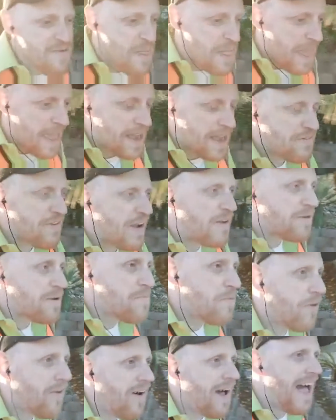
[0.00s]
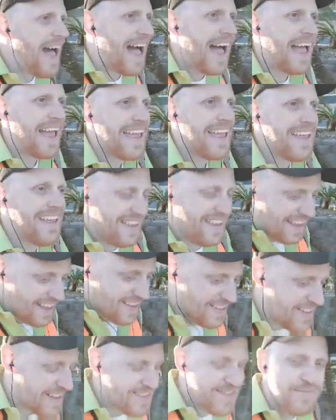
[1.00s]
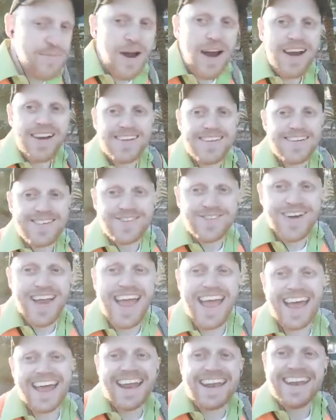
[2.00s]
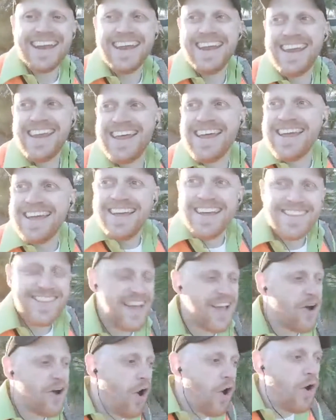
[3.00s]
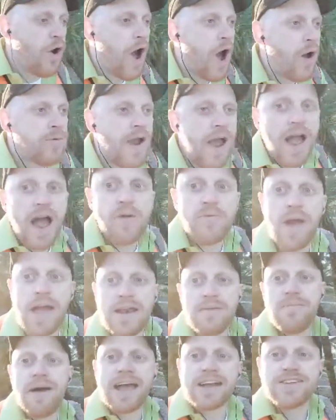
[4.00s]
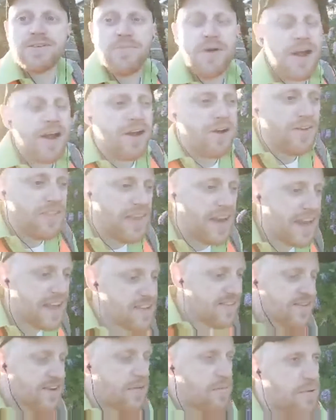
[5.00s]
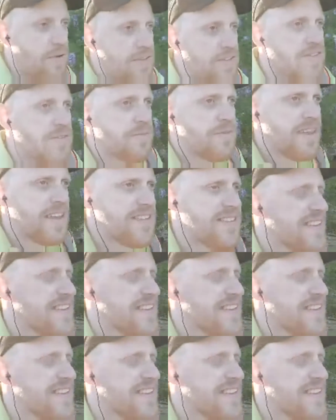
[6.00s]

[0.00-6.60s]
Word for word: and if I reply, it gets marked as read. So I go, oh, I'll, I'll write him back tomorrow, and then I can start putting some things